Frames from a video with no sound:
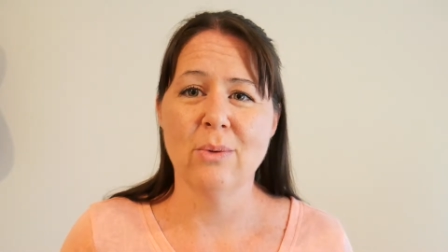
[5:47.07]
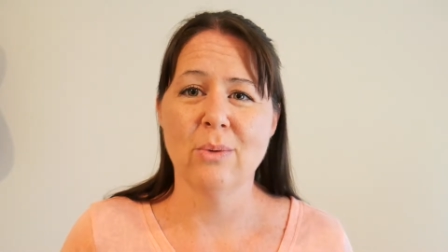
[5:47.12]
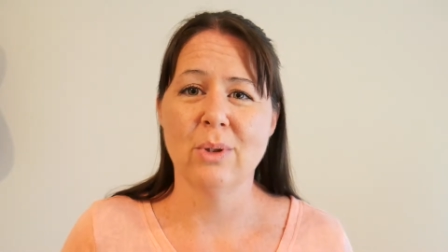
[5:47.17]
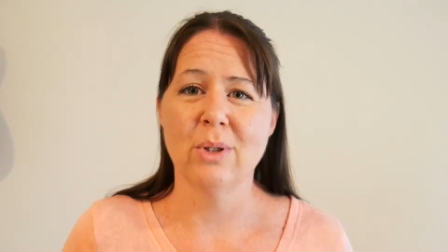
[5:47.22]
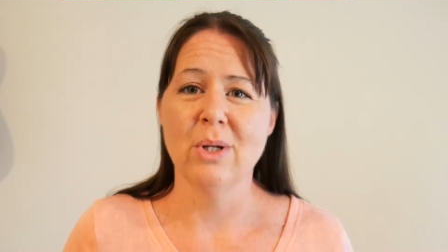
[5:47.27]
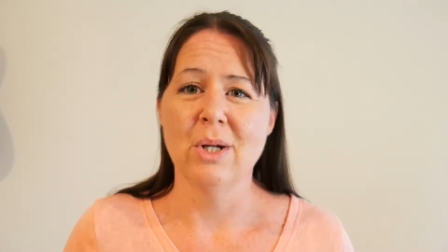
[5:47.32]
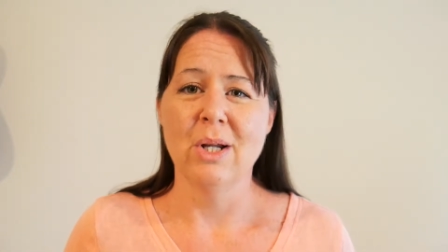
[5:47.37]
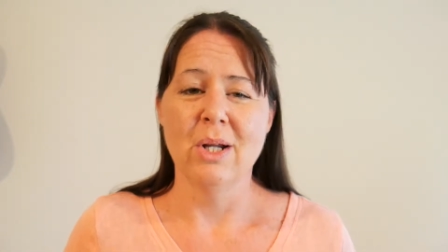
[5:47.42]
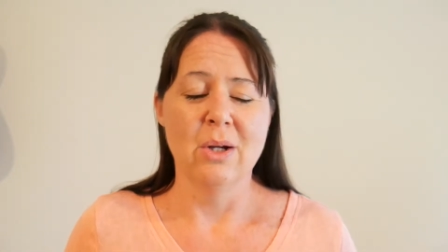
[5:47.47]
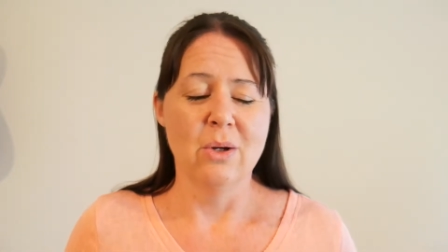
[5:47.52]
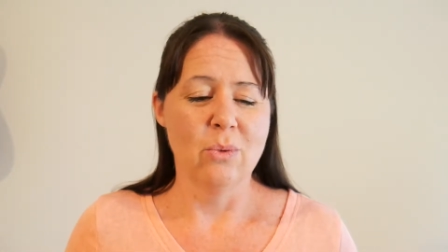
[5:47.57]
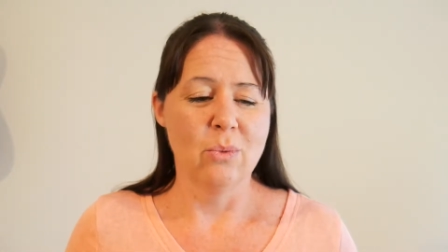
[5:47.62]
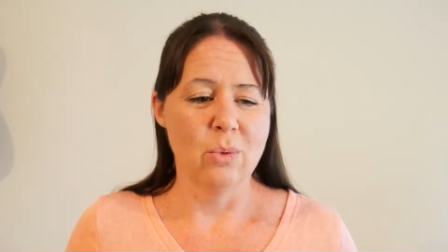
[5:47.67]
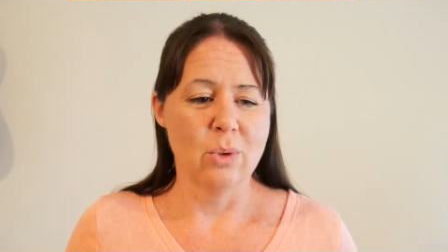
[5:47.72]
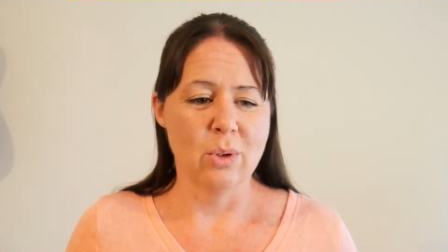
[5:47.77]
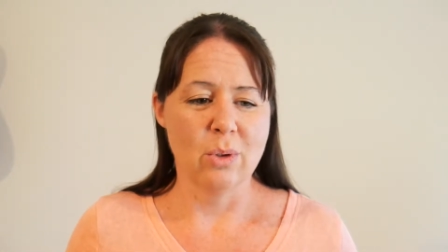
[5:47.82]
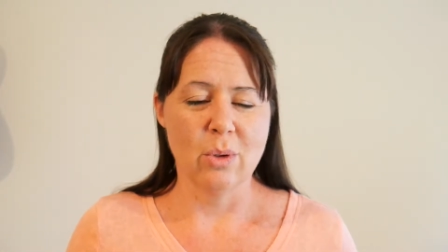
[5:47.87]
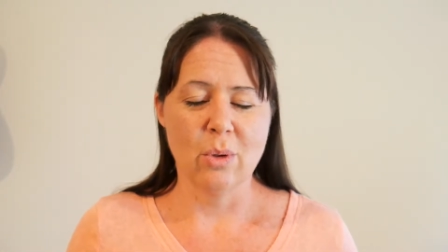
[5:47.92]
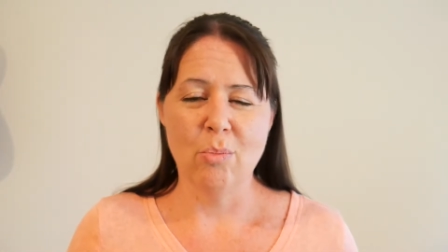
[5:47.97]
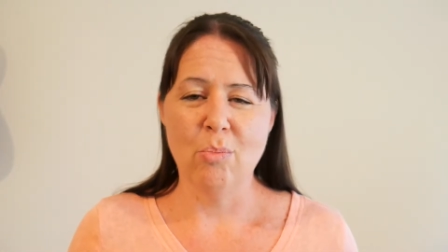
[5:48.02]
We're
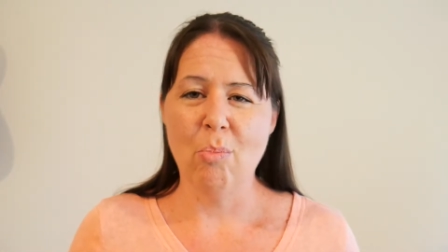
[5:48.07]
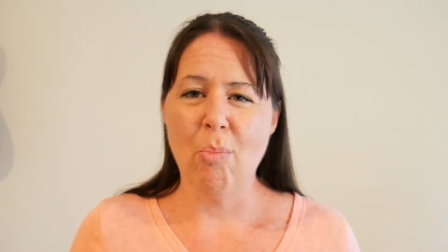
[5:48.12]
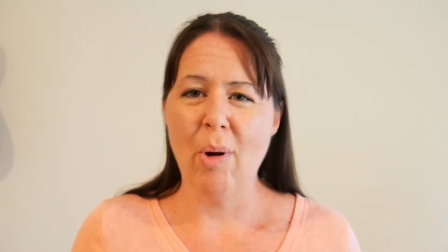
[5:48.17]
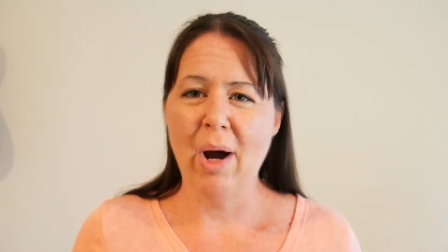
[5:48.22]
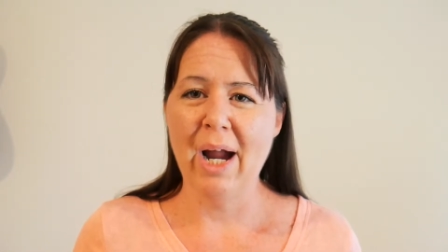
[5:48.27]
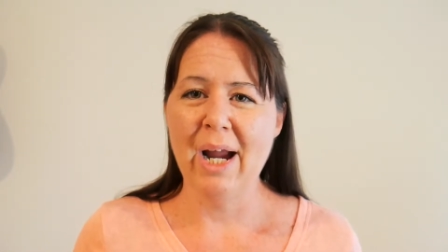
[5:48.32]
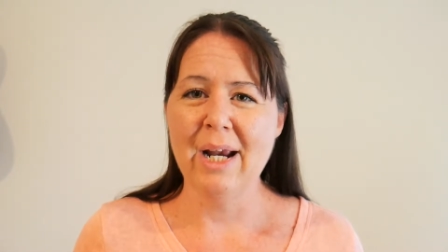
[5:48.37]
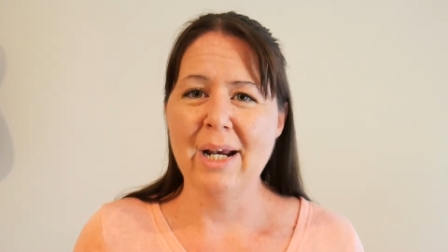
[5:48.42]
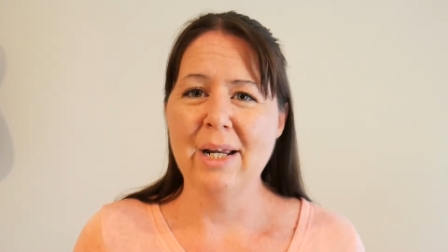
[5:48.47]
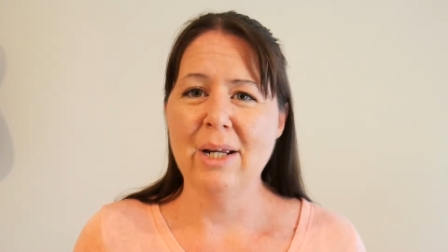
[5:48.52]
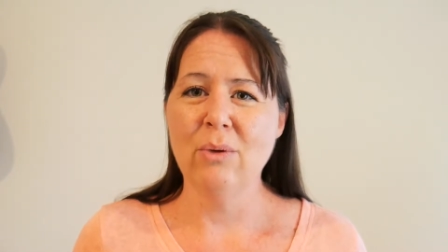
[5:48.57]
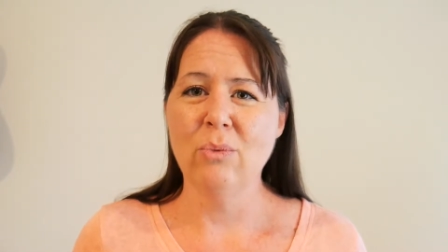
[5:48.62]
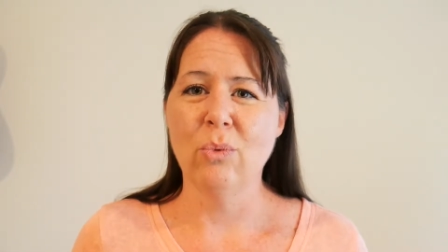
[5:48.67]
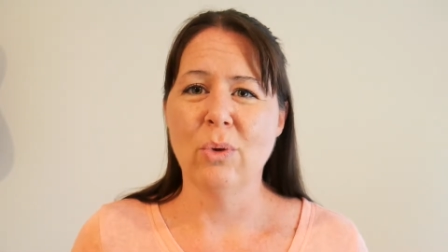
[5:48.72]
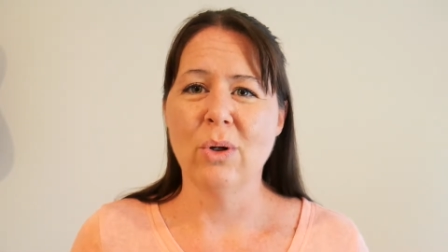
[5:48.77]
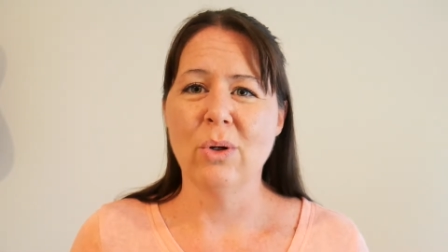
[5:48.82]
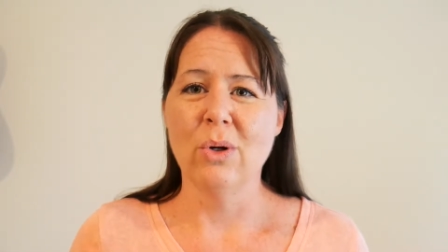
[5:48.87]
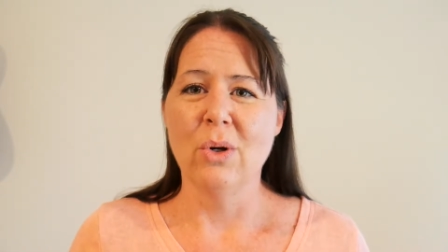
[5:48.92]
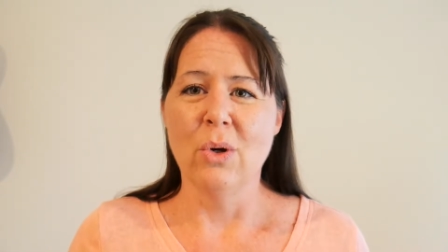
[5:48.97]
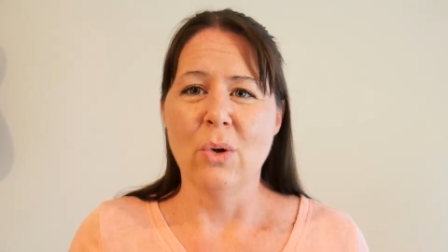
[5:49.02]
we're abiding,
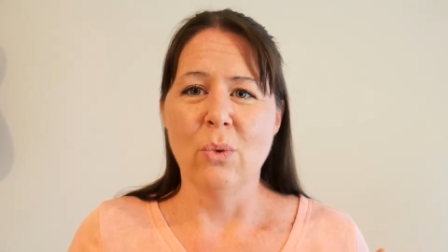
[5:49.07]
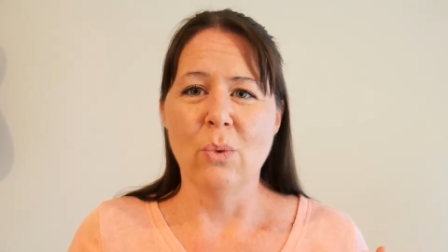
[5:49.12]
we're